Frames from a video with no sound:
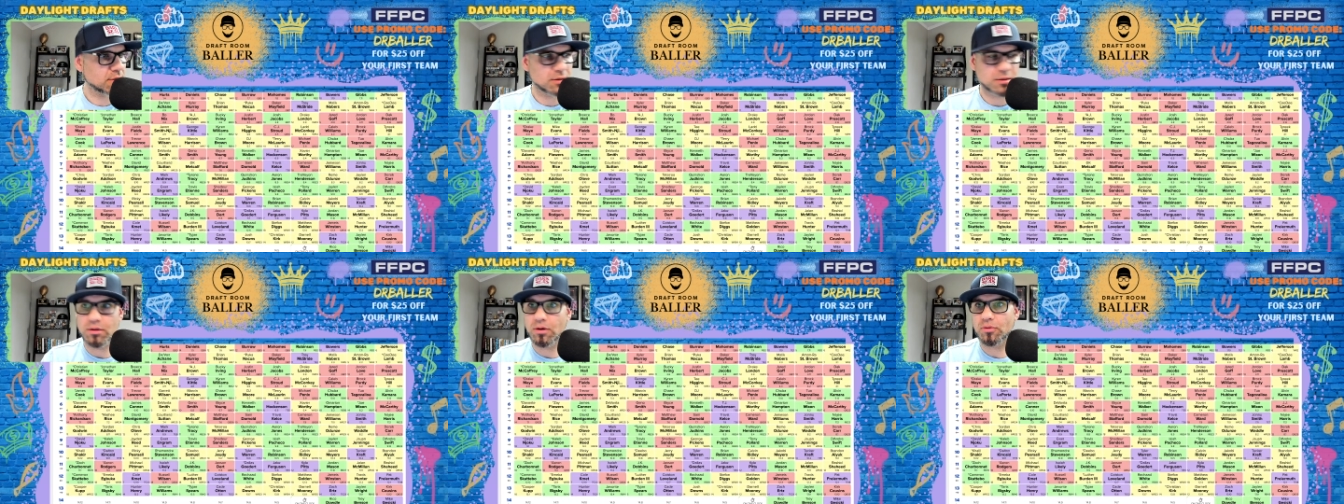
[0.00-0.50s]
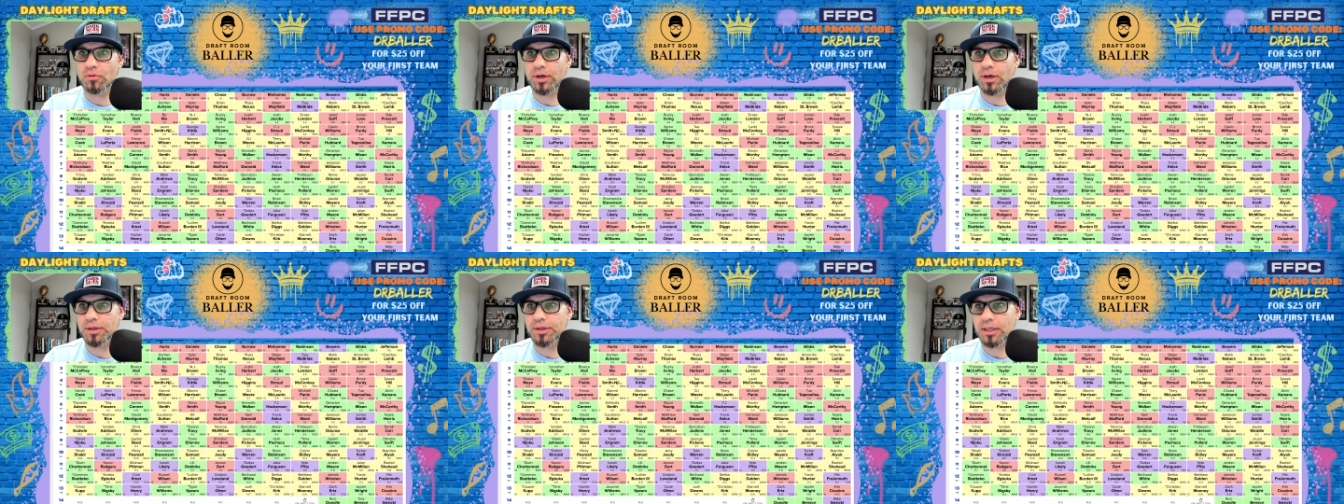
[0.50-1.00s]
oh, we
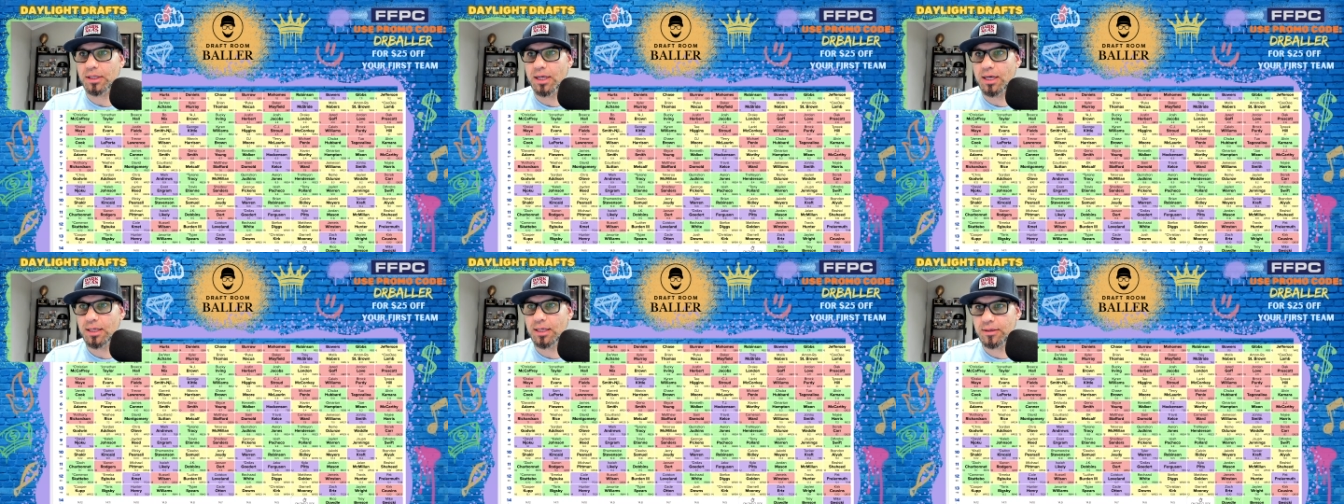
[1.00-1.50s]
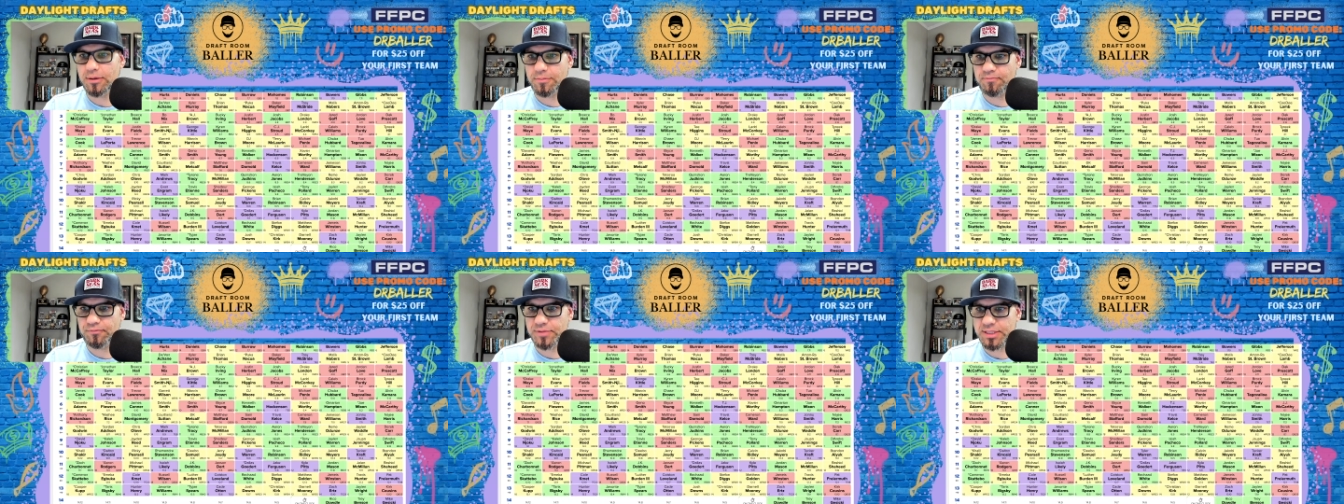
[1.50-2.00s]
are on the clock.
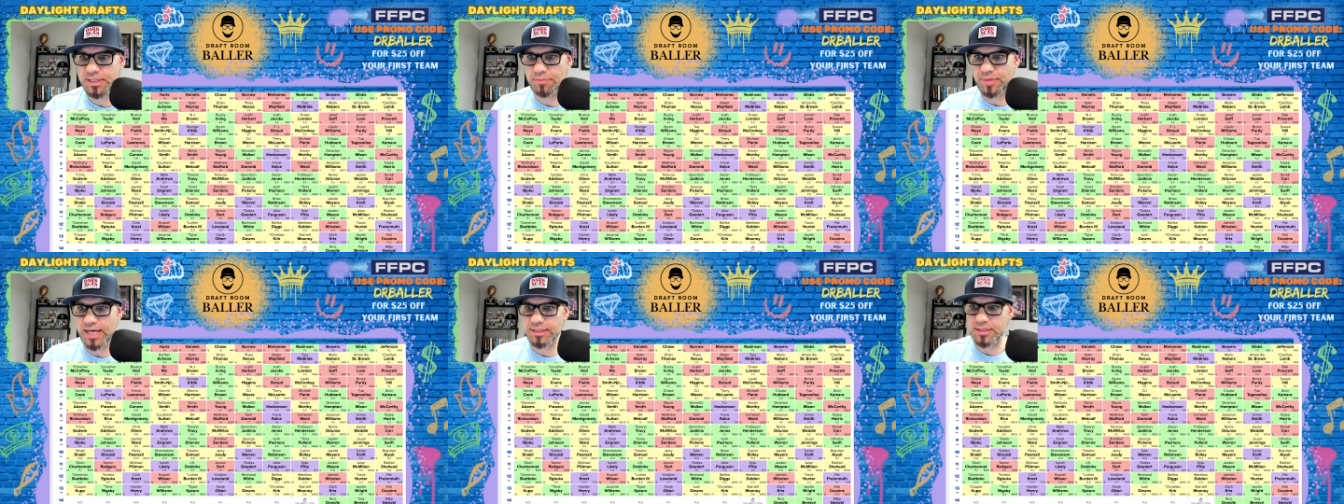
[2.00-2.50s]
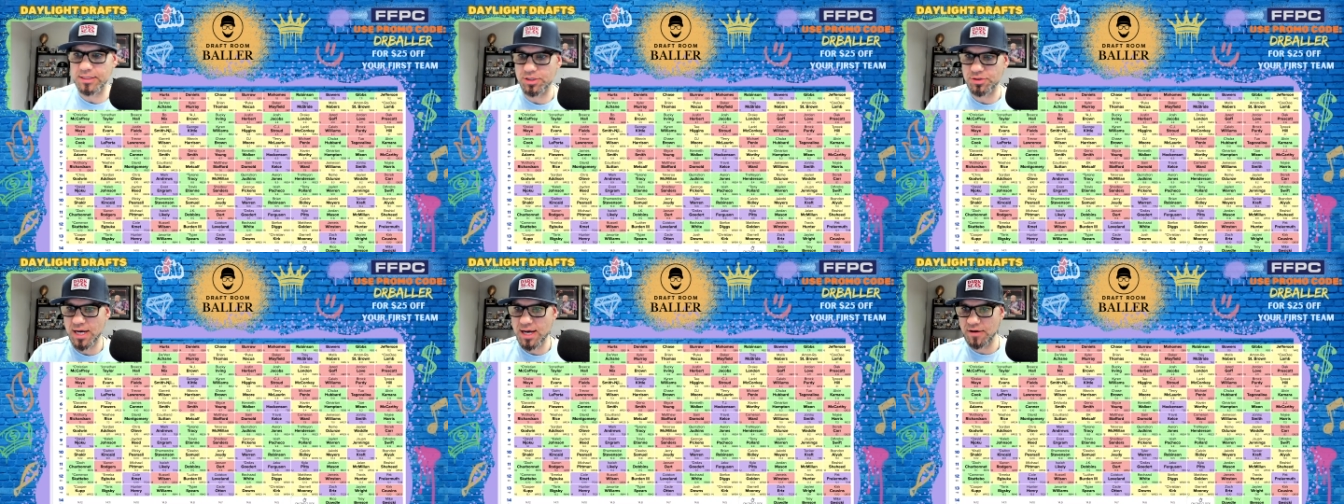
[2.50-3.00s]
Let's get back to the
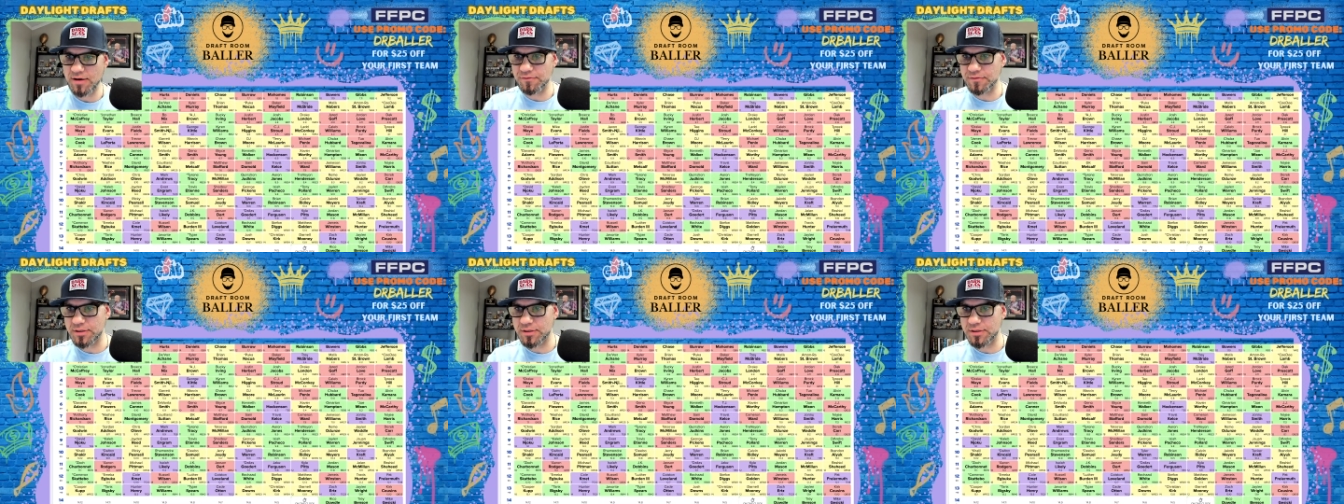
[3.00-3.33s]
draft.